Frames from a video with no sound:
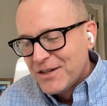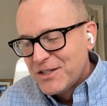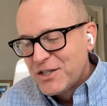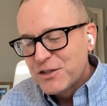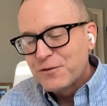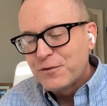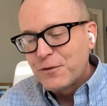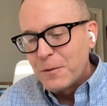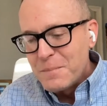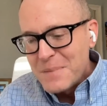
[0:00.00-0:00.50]

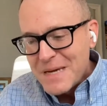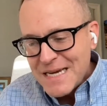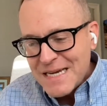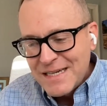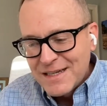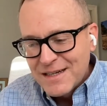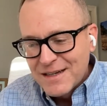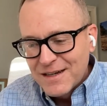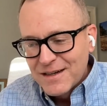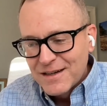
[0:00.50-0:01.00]
Just for
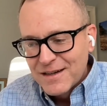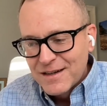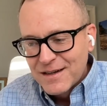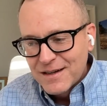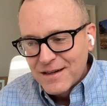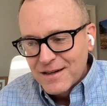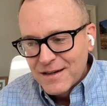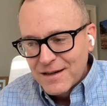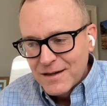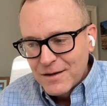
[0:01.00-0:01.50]
me,
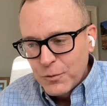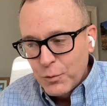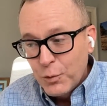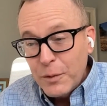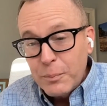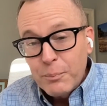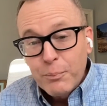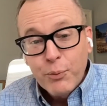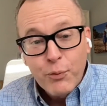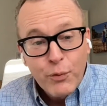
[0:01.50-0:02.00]

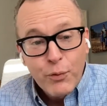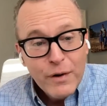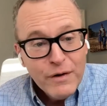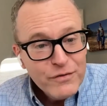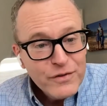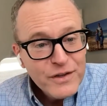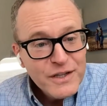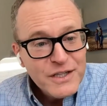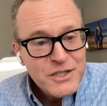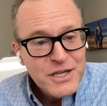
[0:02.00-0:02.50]
what a
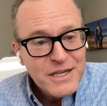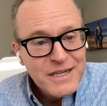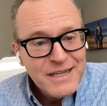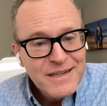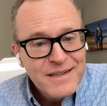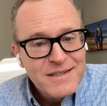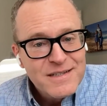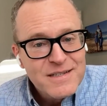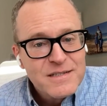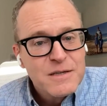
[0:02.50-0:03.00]
privilege it
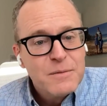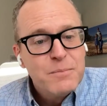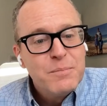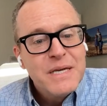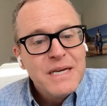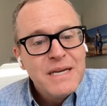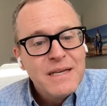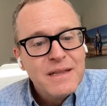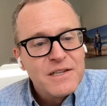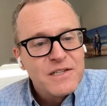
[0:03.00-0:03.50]
is to
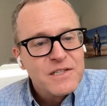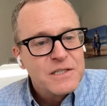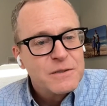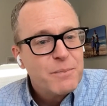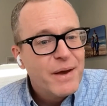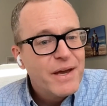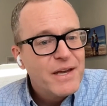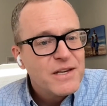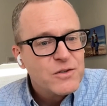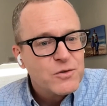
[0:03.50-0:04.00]
be in the
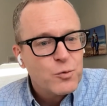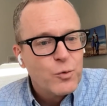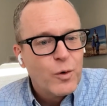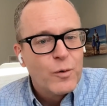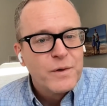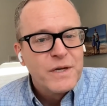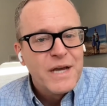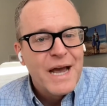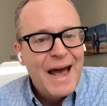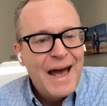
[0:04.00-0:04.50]
space where
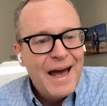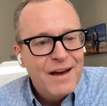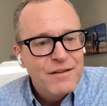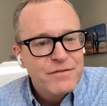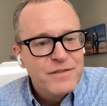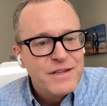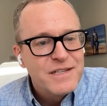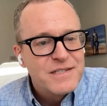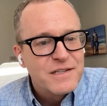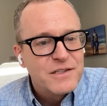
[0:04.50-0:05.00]
we
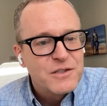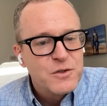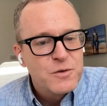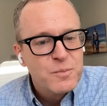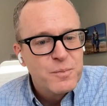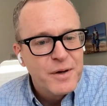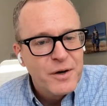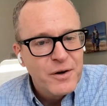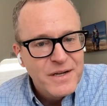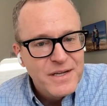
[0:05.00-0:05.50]
have these
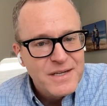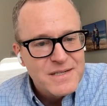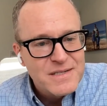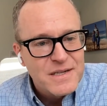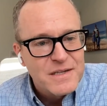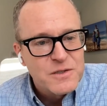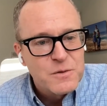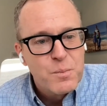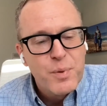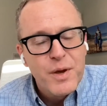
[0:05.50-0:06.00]

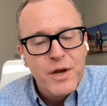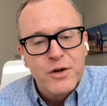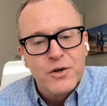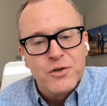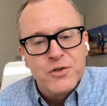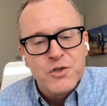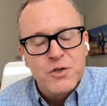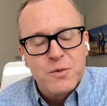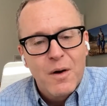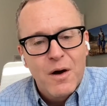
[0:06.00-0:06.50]
experiences, big or
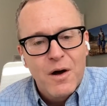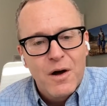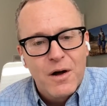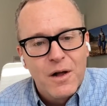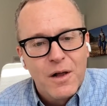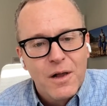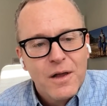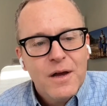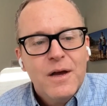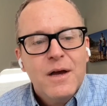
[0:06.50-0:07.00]

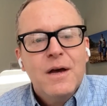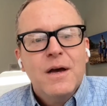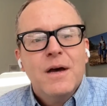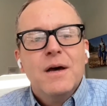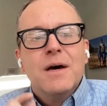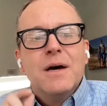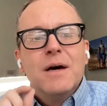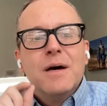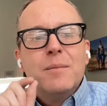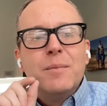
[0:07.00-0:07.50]
small.
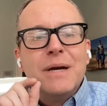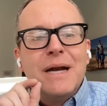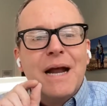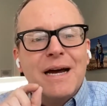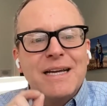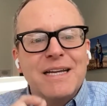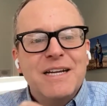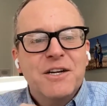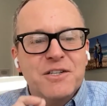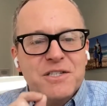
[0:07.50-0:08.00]
But
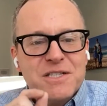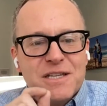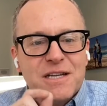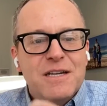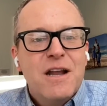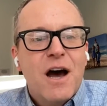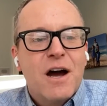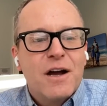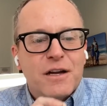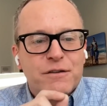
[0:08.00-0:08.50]
now here's the
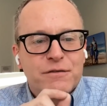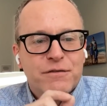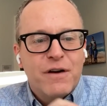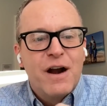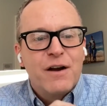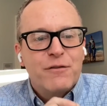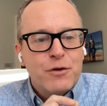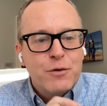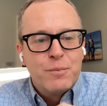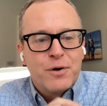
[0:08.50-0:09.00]
nugget for
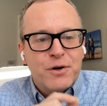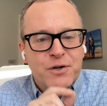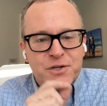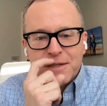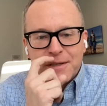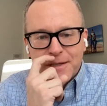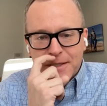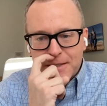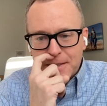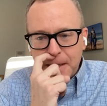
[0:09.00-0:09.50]
every
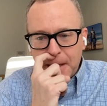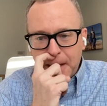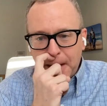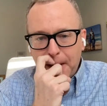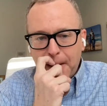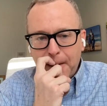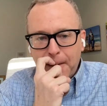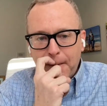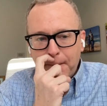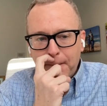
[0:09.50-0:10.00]
person listening.